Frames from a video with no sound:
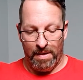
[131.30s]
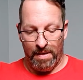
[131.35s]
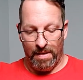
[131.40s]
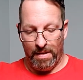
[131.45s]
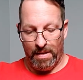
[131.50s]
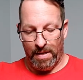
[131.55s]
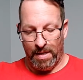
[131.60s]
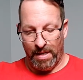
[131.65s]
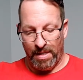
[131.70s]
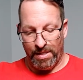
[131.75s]

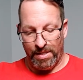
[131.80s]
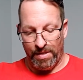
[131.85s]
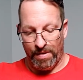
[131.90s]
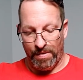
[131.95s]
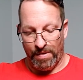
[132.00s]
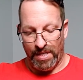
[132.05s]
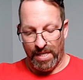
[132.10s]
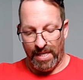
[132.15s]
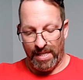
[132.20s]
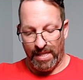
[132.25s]
Alright,
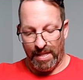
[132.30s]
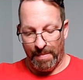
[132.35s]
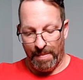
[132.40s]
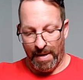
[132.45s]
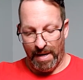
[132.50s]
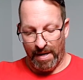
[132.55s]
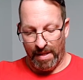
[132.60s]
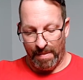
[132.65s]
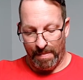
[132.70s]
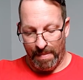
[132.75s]
so taking
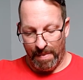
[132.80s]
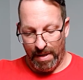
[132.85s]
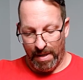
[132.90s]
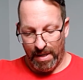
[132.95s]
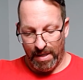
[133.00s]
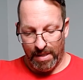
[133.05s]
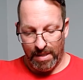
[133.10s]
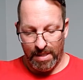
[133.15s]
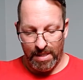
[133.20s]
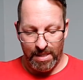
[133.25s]
them out of the
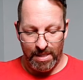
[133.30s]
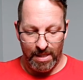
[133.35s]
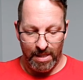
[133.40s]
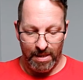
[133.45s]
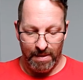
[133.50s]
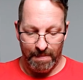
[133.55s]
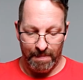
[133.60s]
box.